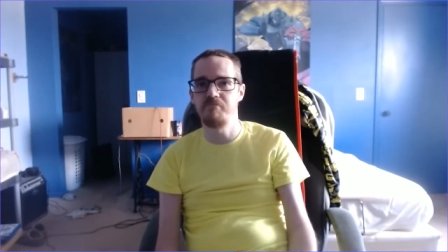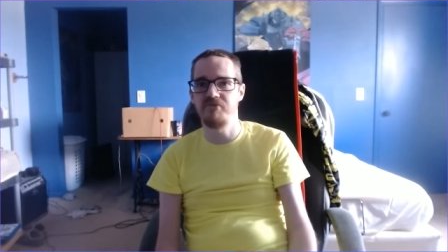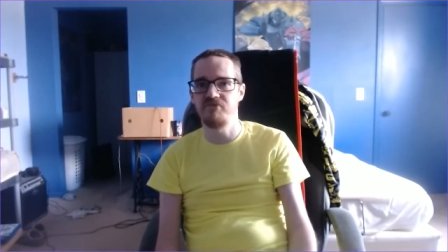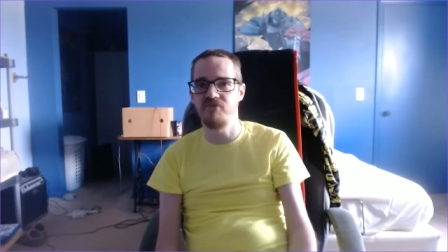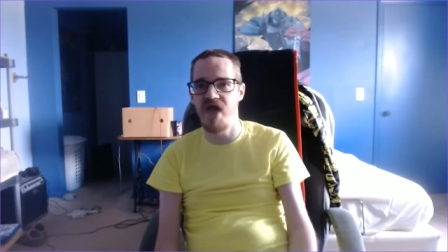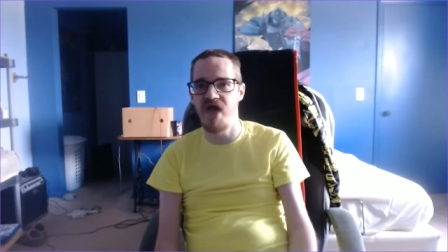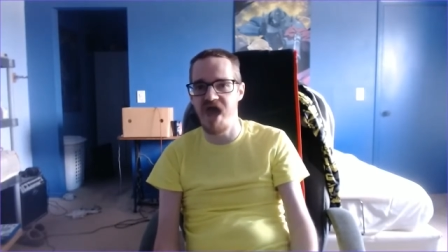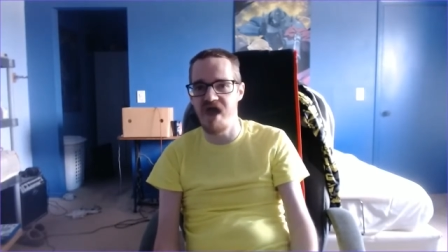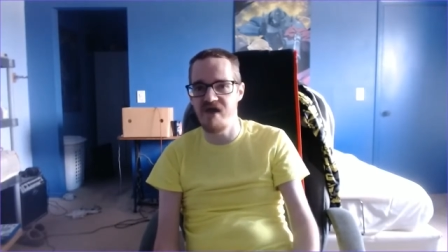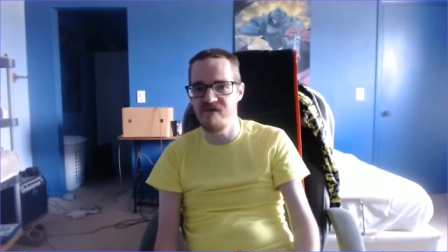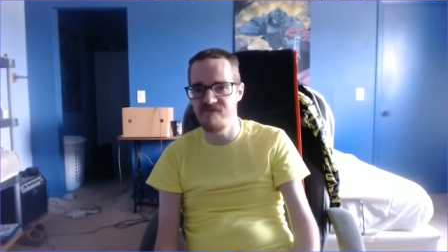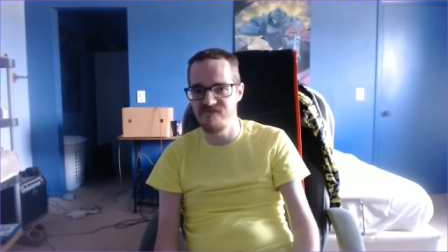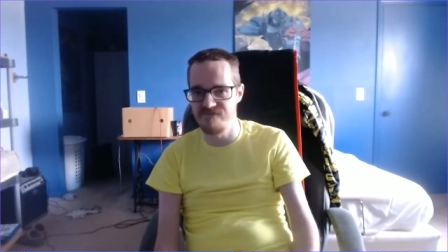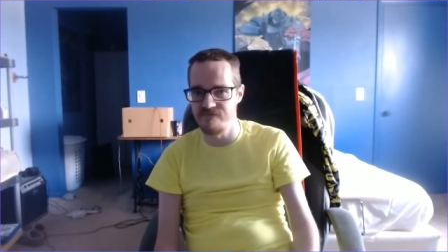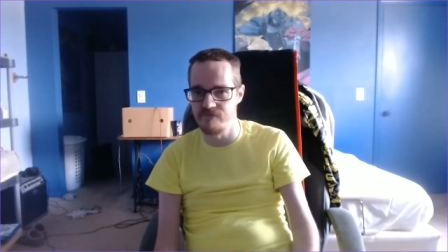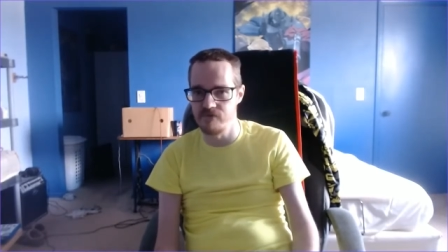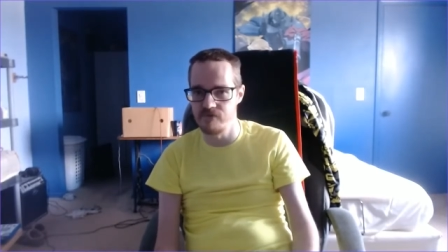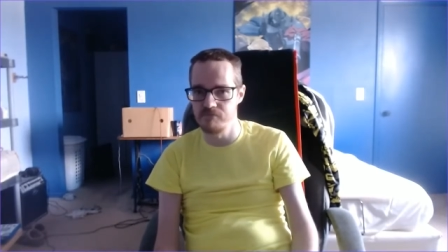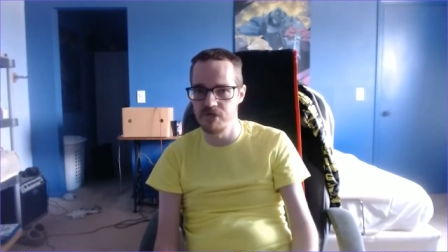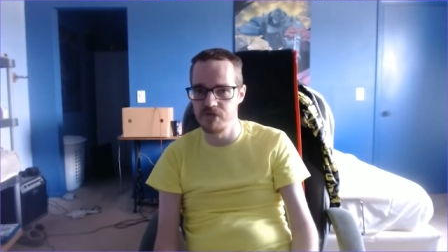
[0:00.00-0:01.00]

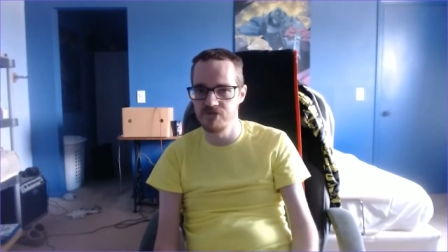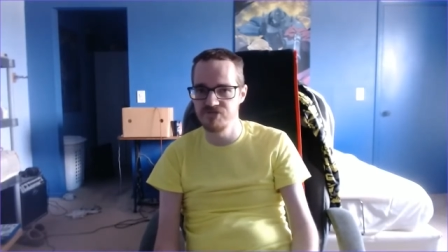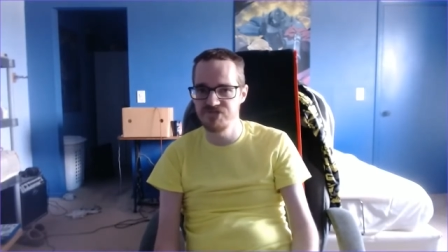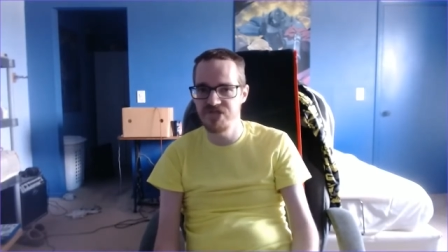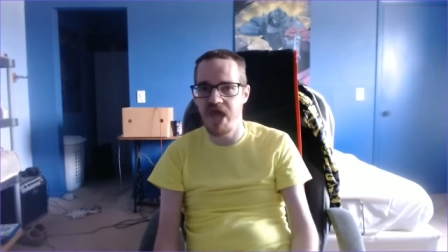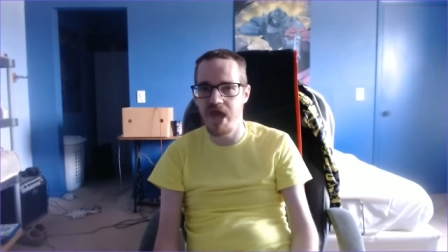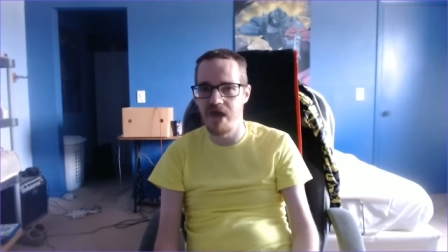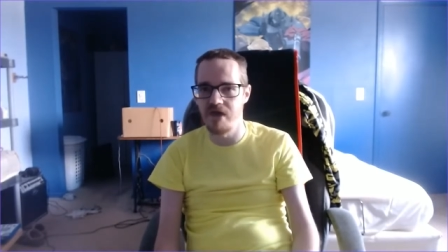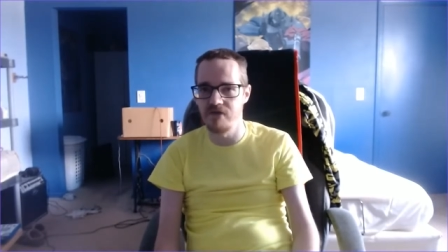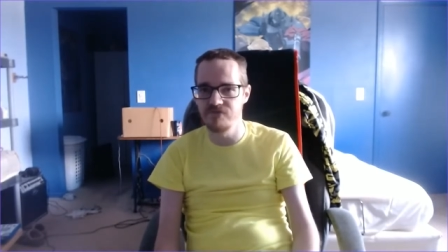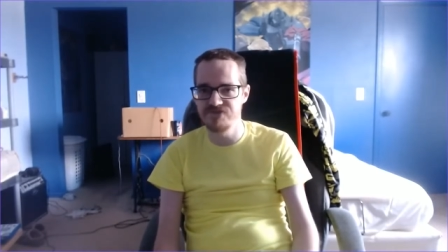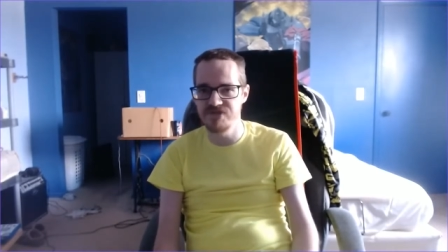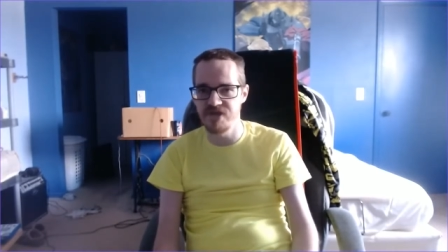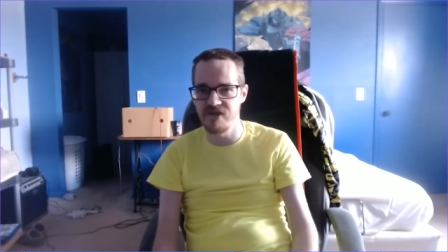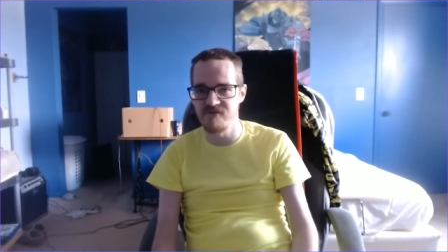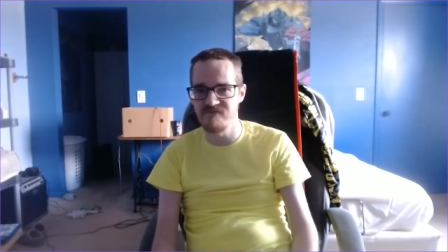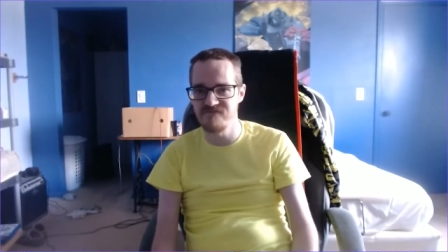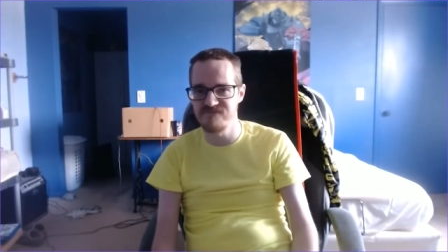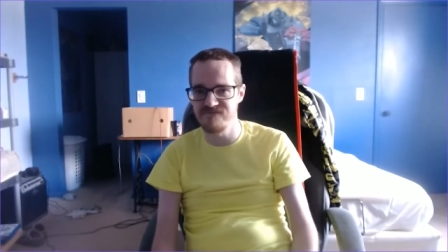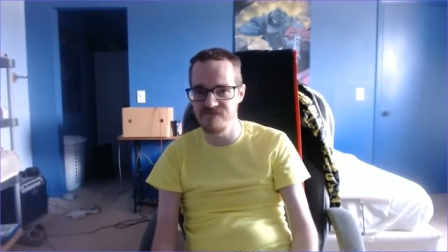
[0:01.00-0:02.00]
platformers out
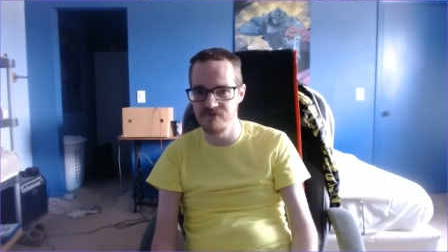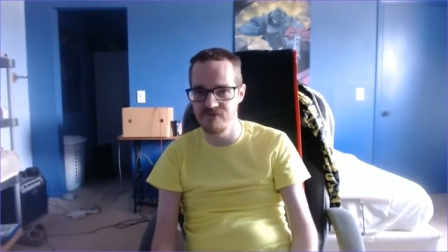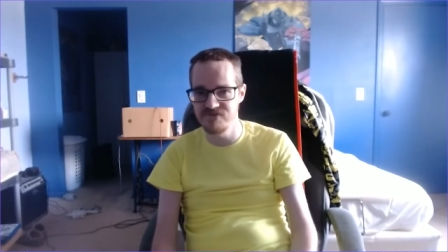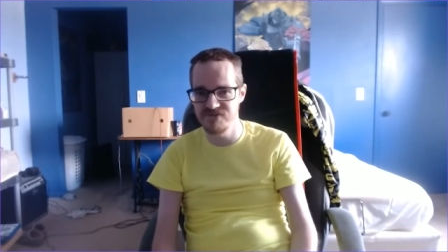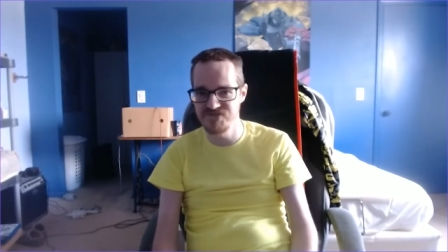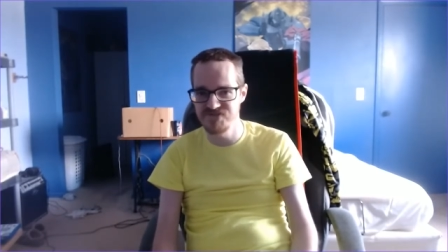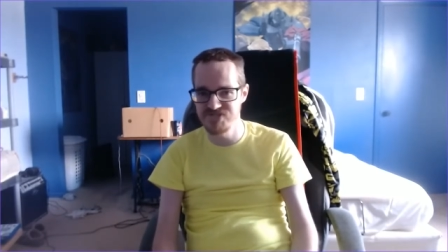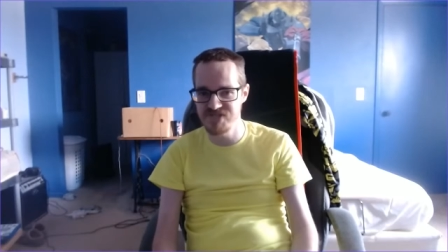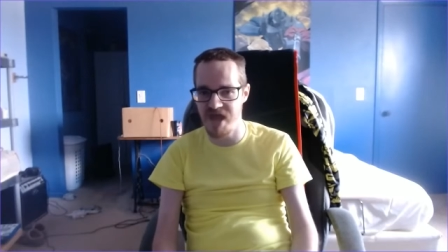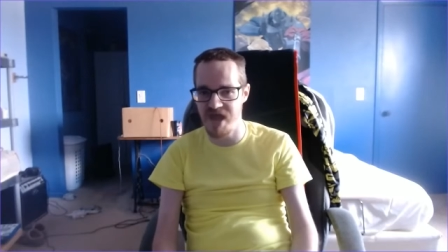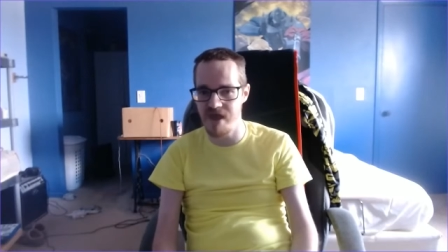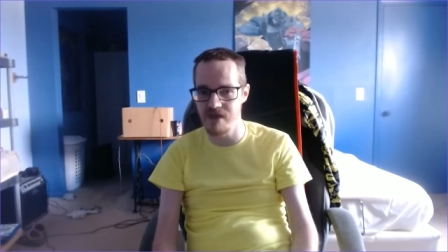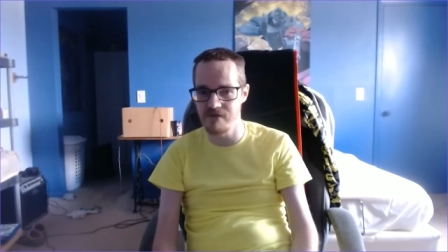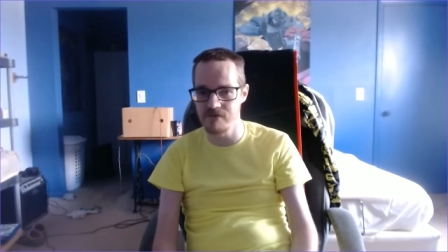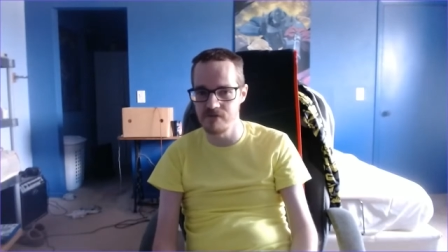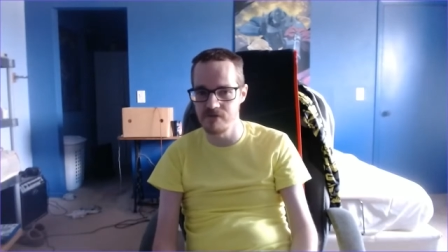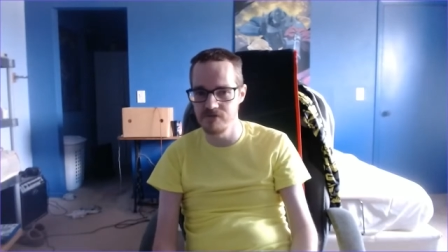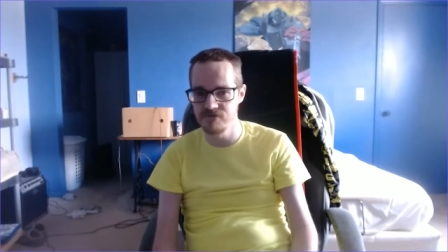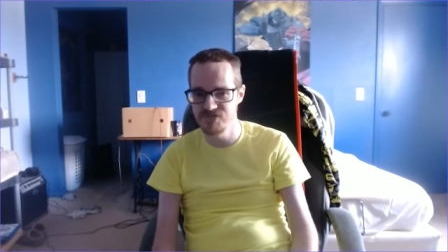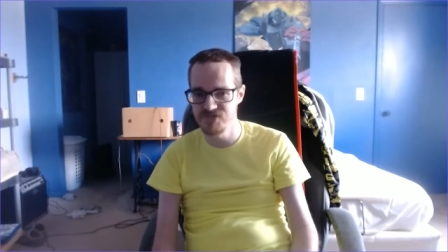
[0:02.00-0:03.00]
there for the Saturn.